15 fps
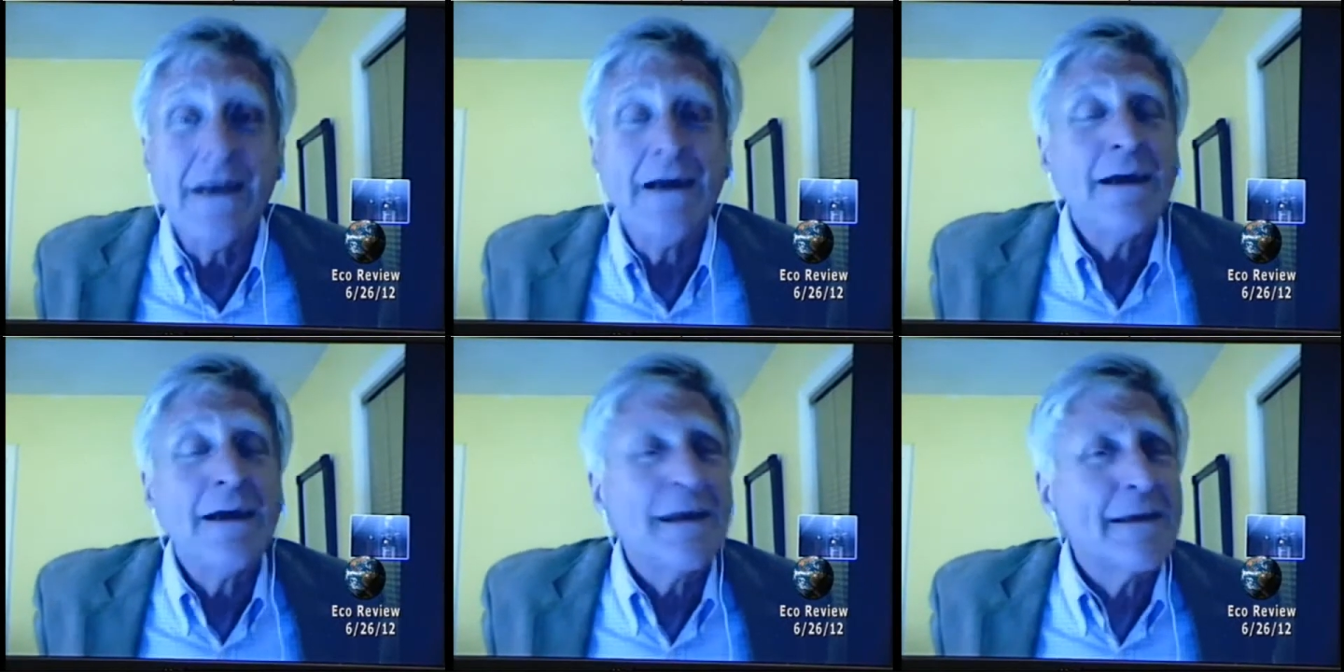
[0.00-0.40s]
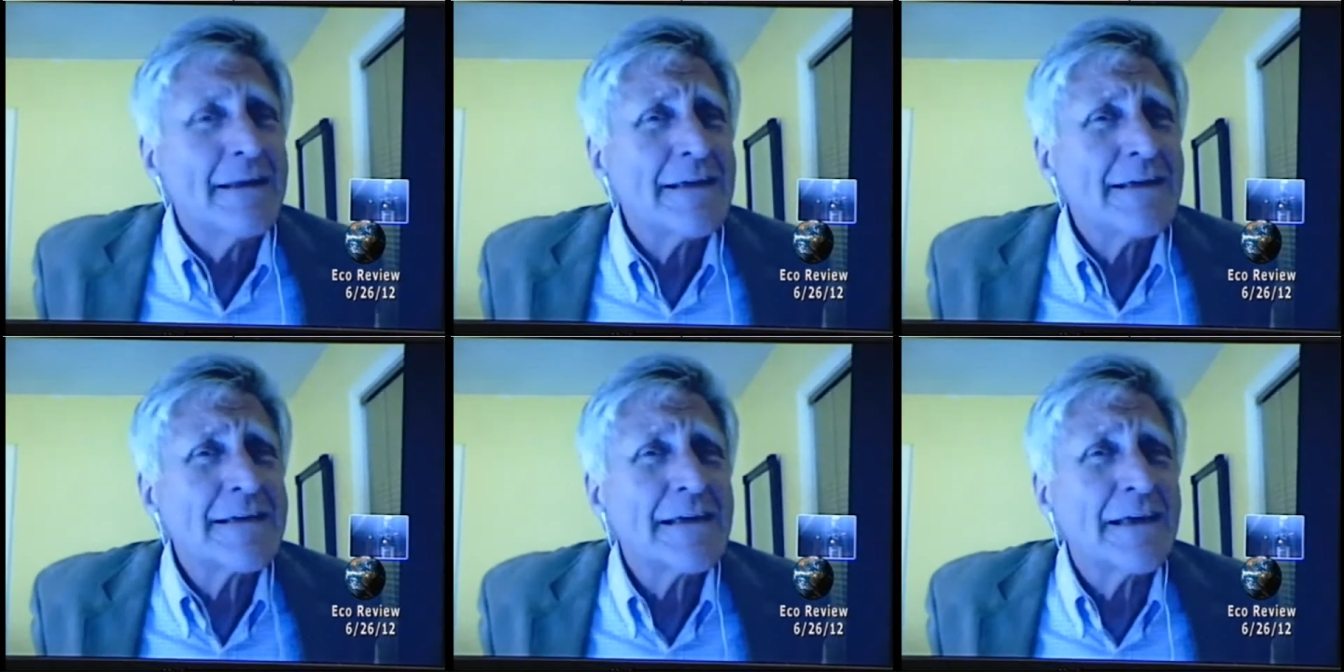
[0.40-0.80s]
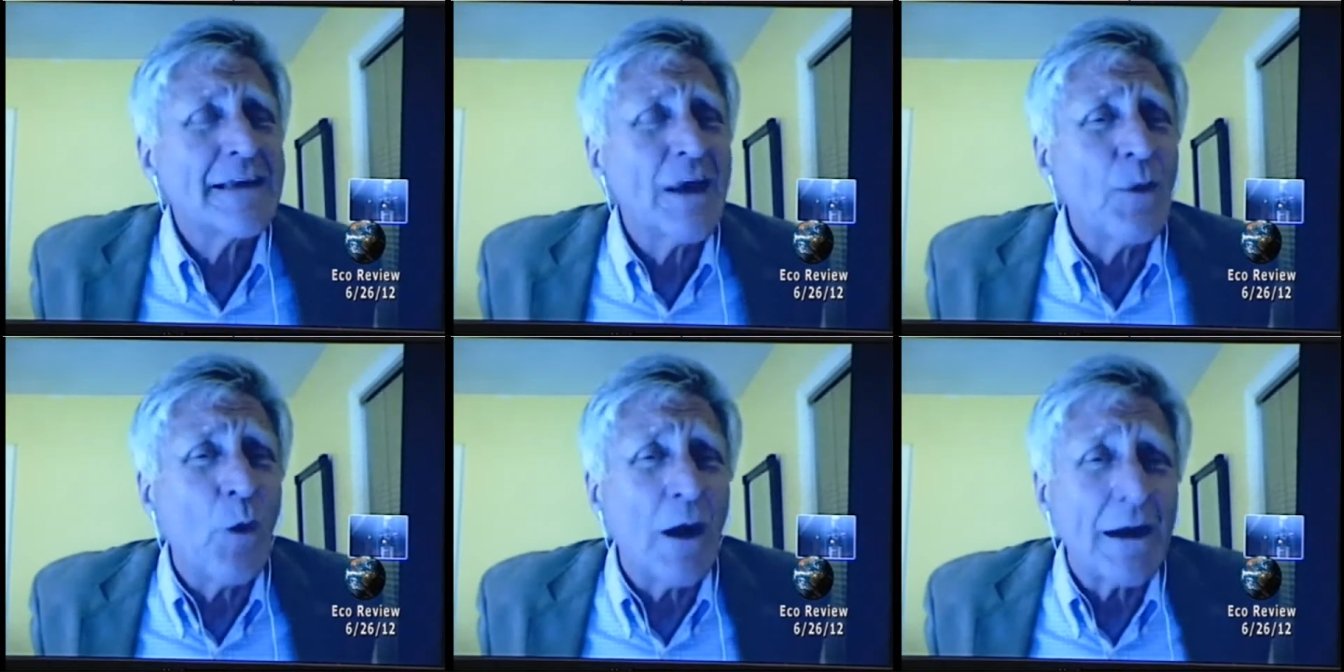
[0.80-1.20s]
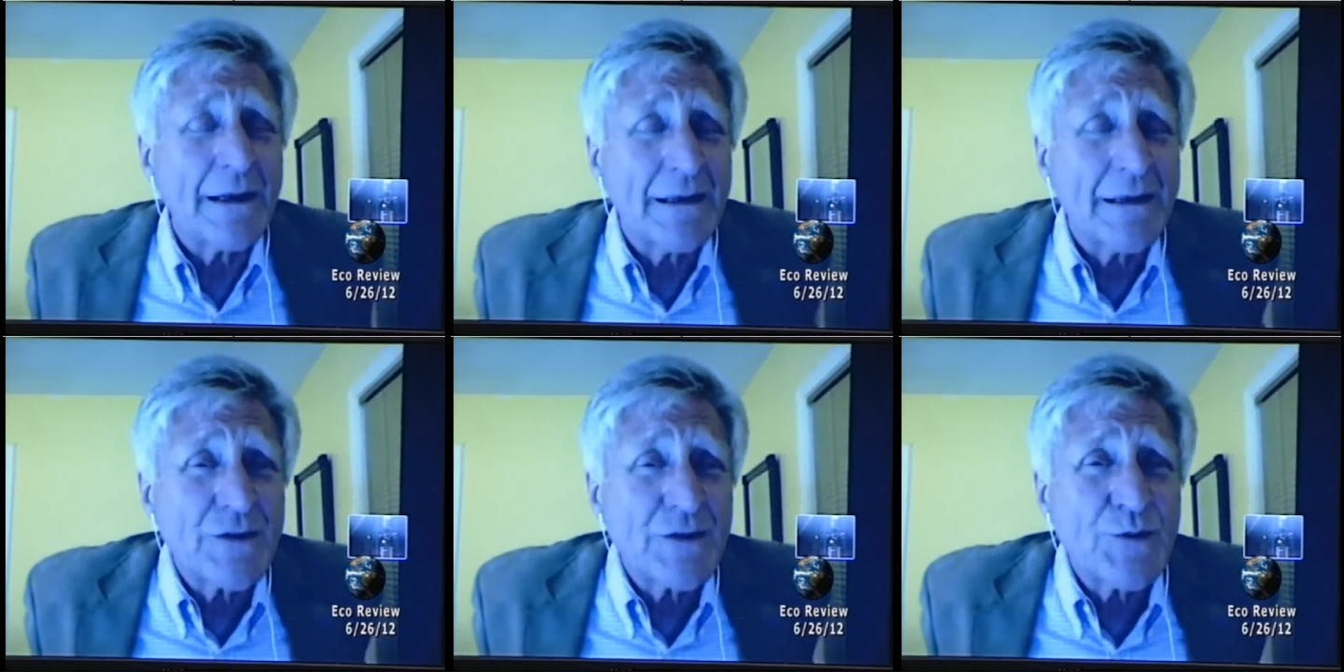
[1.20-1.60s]
And they said they wanted
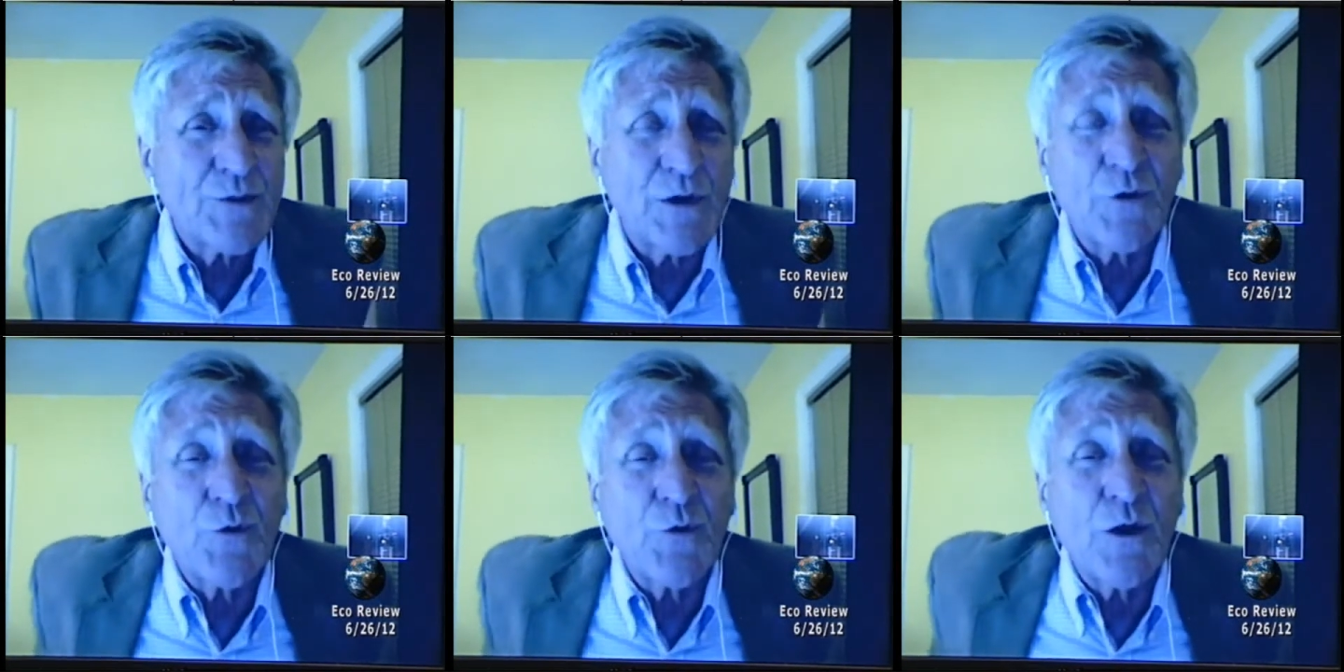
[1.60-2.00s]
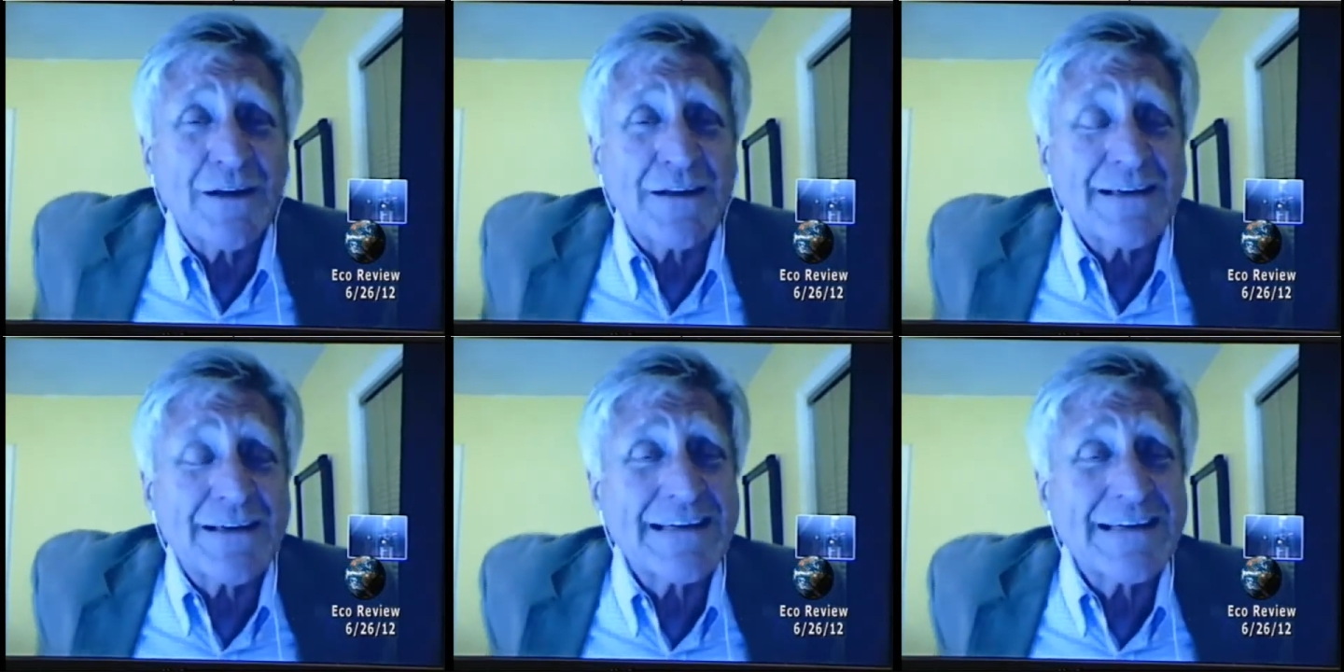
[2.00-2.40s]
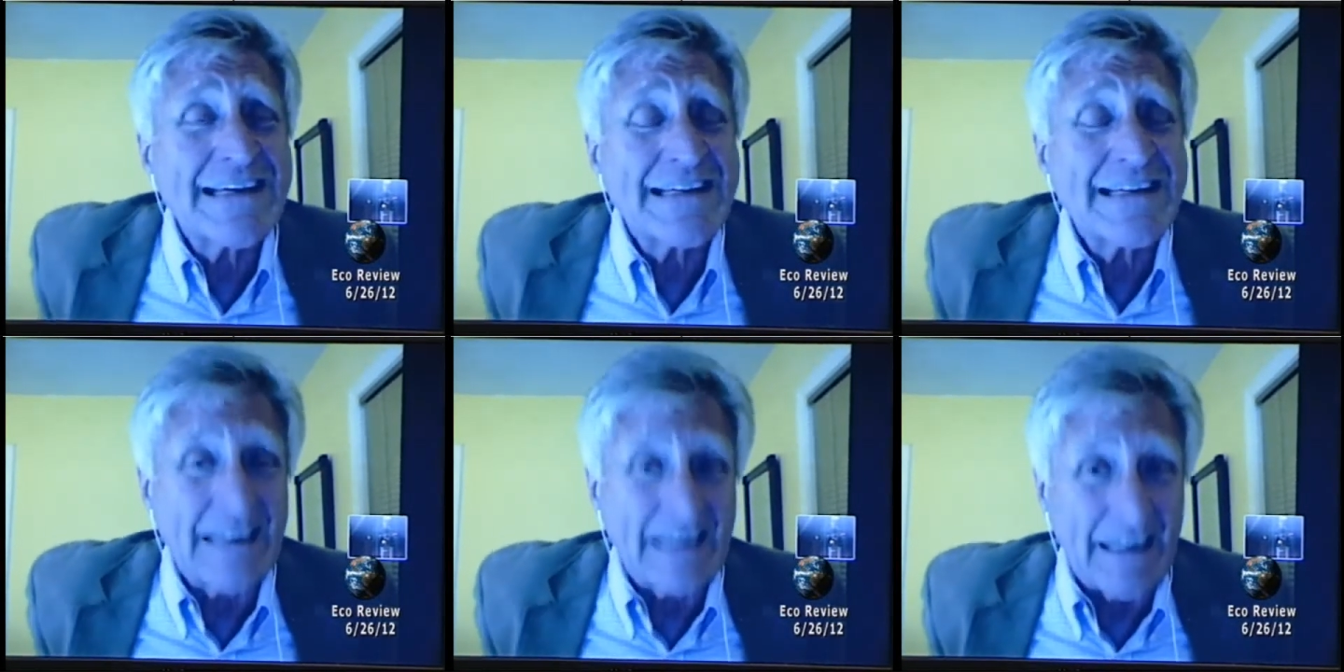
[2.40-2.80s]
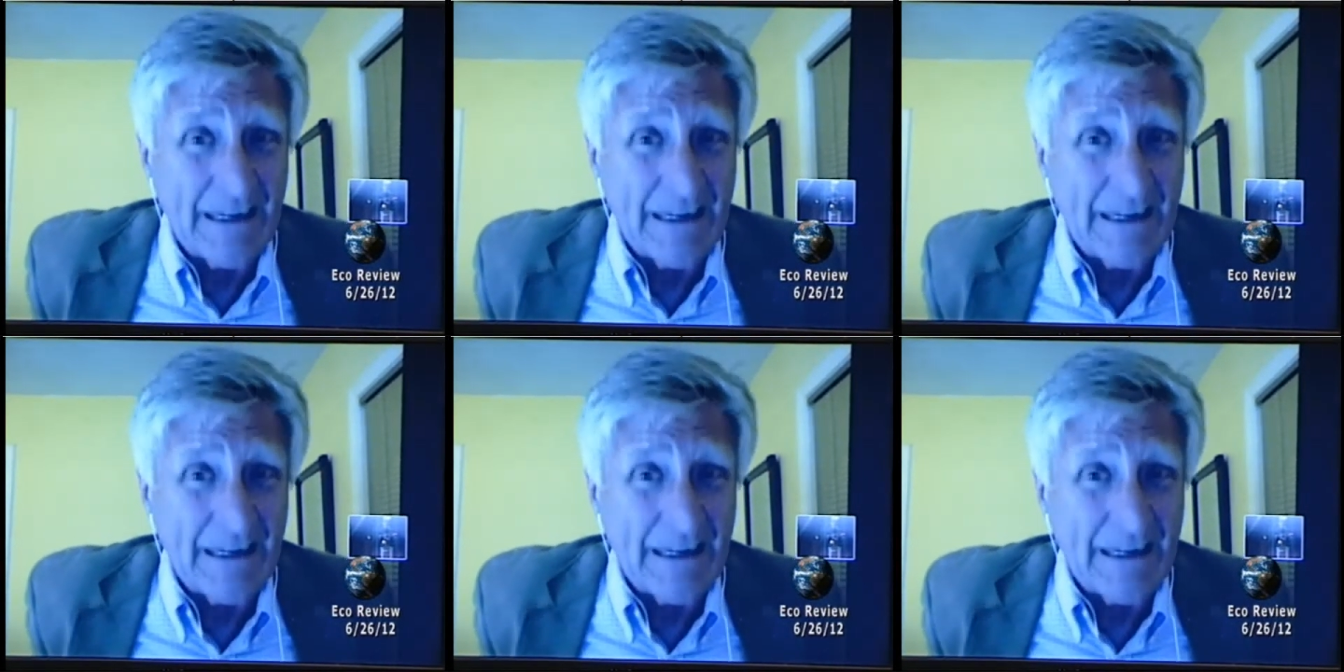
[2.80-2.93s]
this one to run 60.